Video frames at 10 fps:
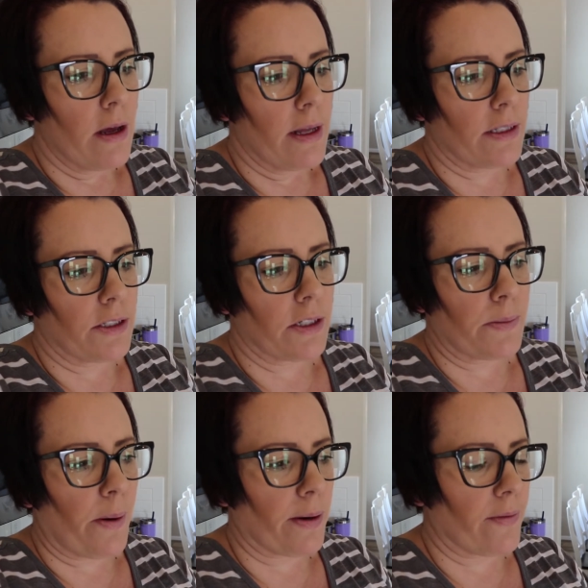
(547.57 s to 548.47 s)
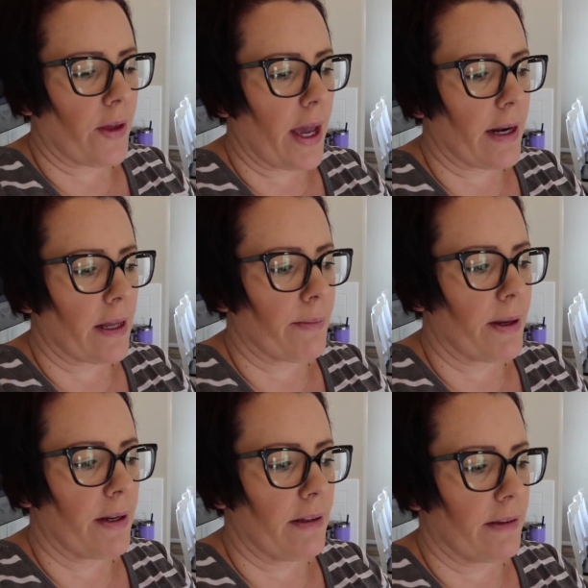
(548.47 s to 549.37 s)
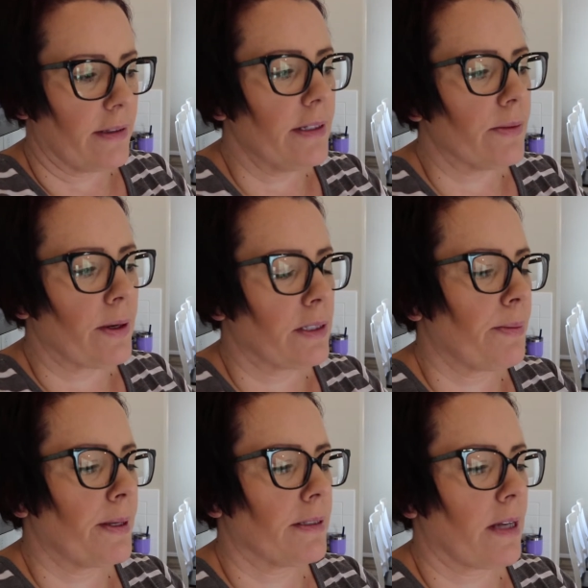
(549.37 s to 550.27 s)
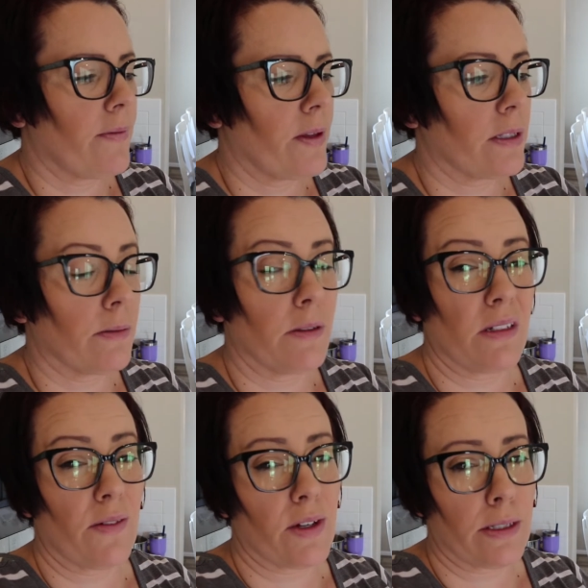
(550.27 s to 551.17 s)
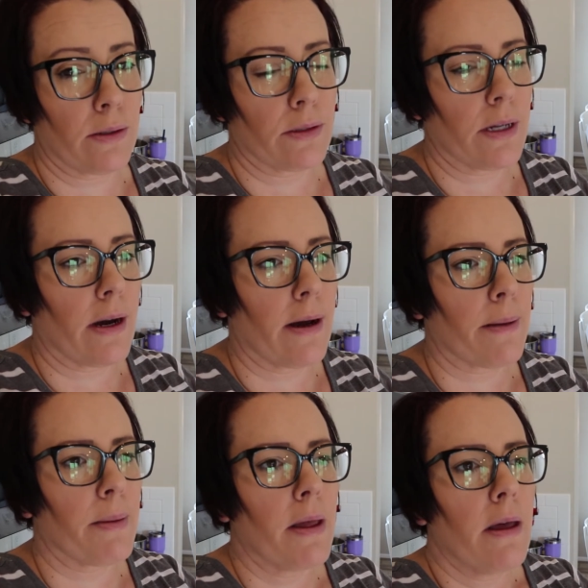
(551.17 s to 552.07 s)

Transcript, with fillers: It's just part of canning, but this recipe siphons almost every single time.